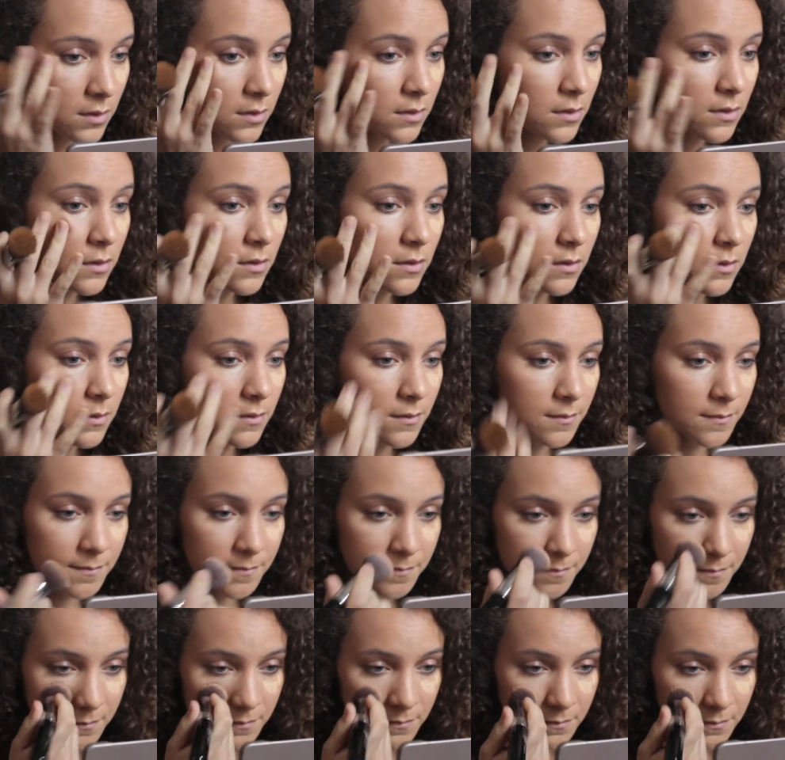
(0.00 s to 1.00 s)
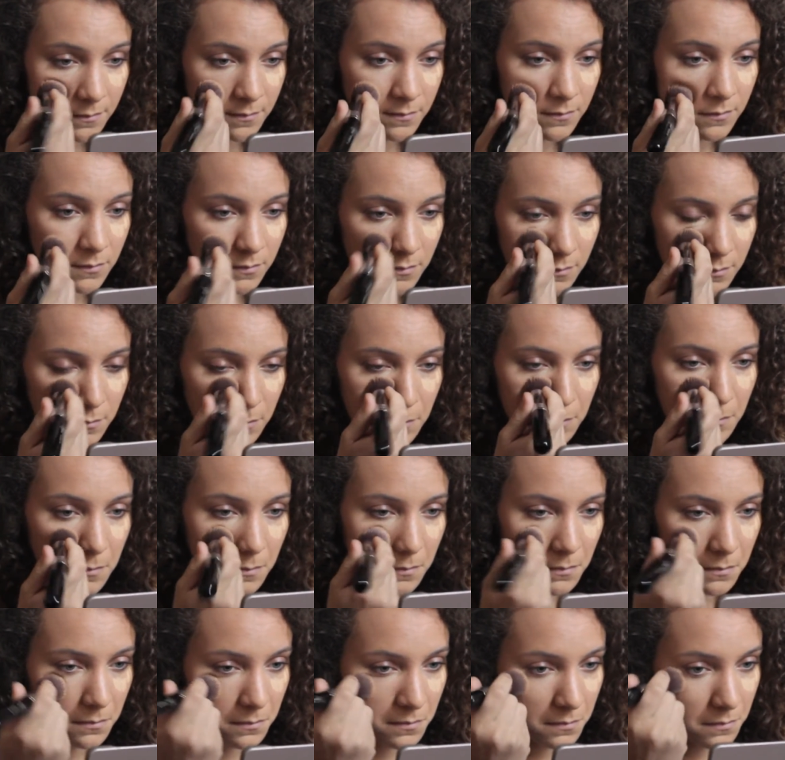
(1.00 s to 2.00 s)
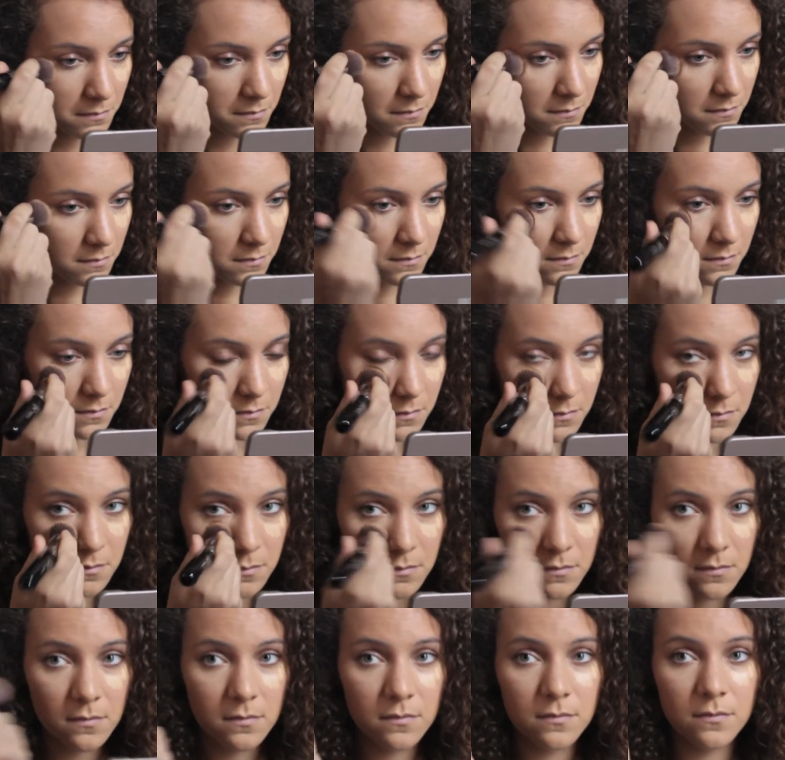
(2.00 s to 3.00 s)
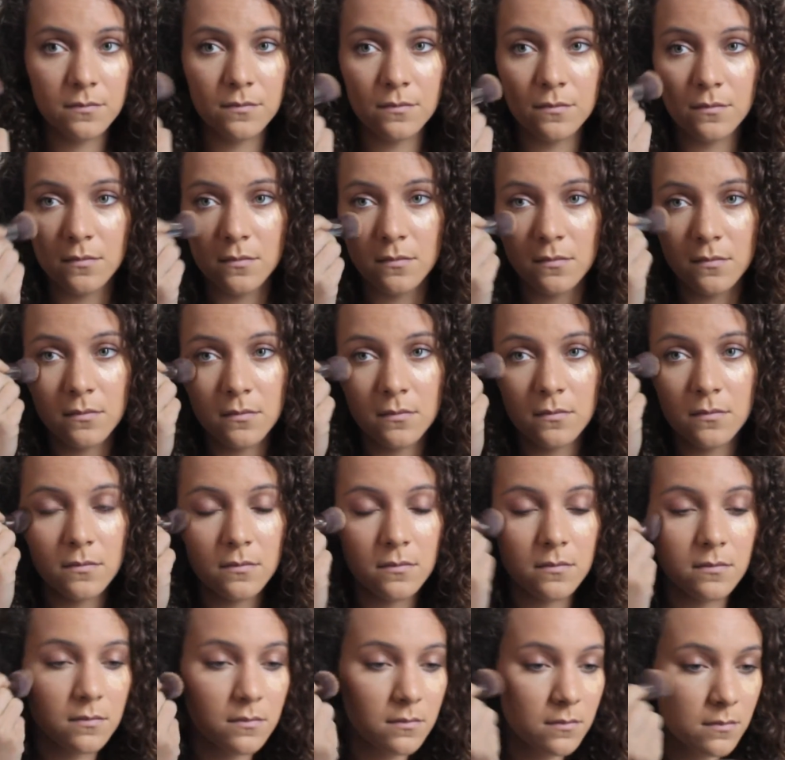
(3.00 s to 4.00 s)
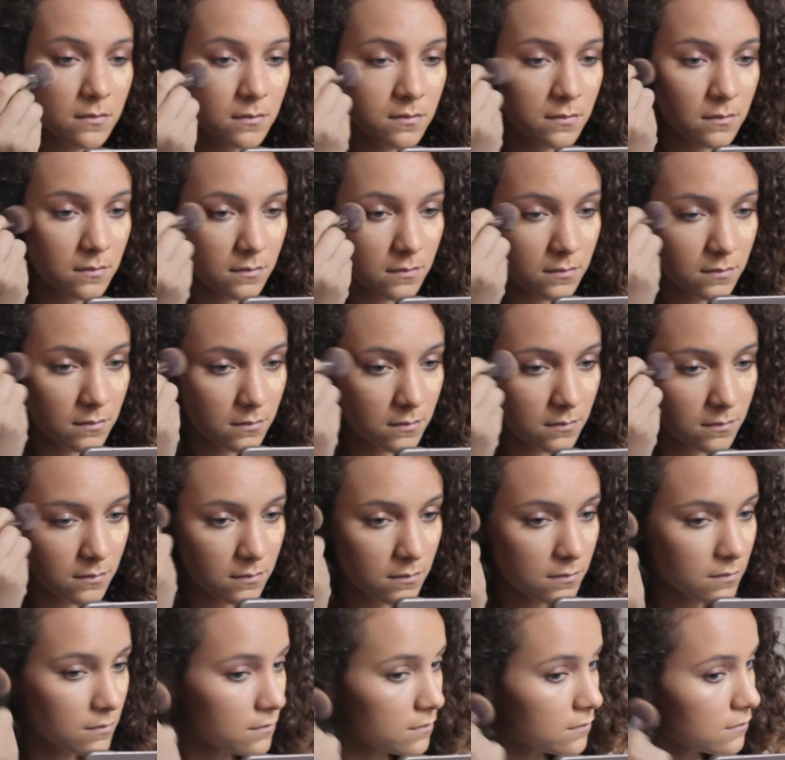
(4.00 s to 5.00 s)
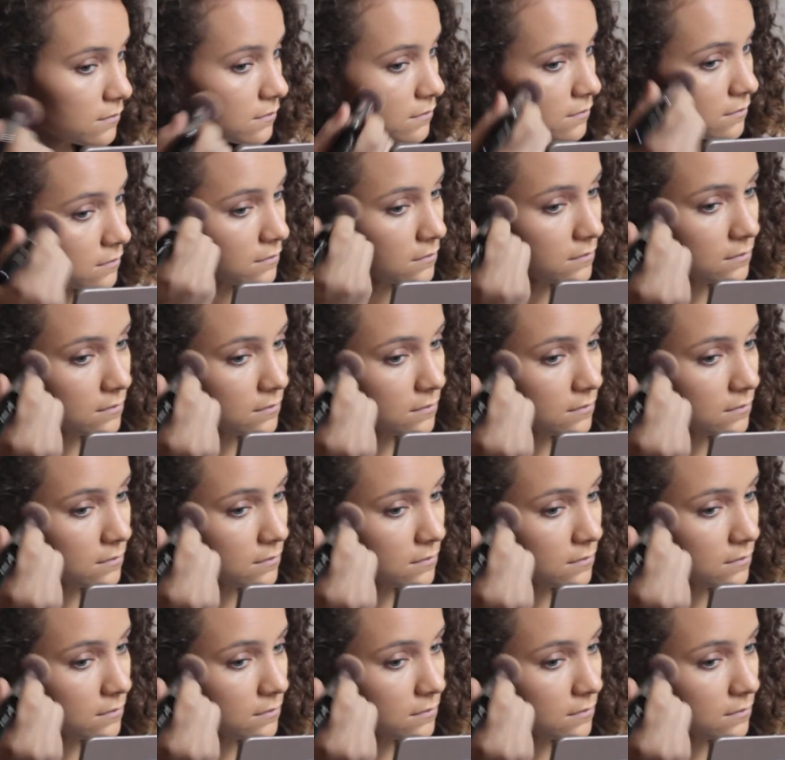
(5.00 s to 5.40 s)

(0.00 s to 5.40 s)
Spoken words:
[no speech]